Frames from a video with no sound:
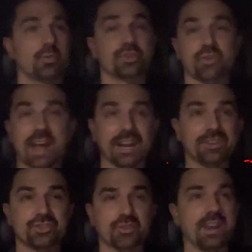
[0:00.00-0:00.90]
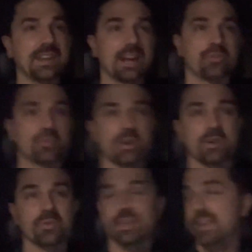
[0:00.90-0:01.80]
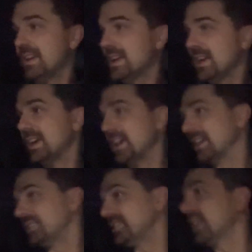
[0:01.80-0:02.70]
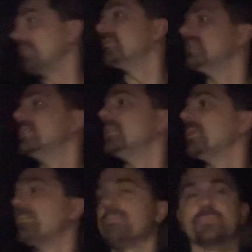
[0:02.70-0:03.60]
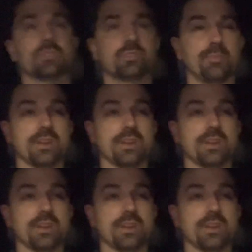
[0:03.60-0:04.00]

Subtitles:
We're tracking straight down the road, and yeah, to be